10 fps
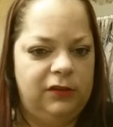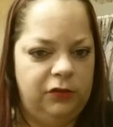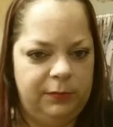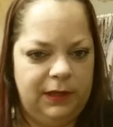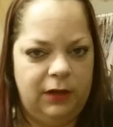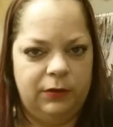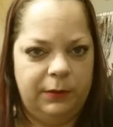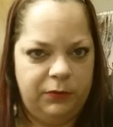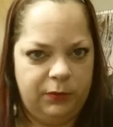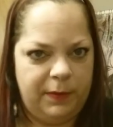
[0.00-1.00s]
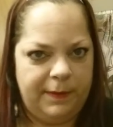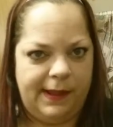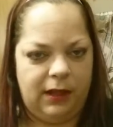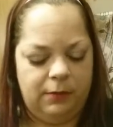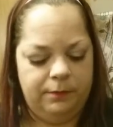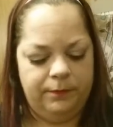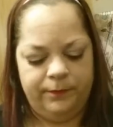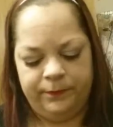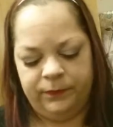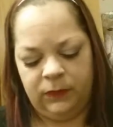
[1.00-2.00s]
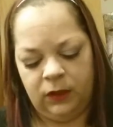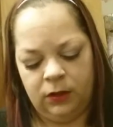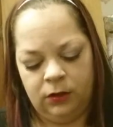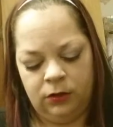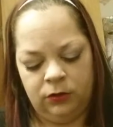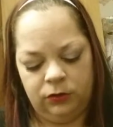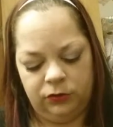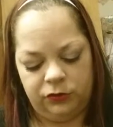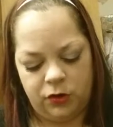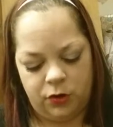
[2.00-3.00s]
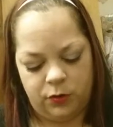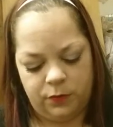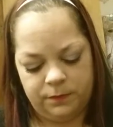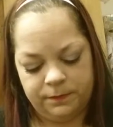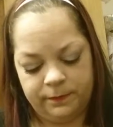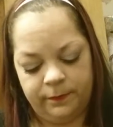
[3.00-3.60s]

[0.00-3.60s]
slows me down when I'm doing my makeup. So,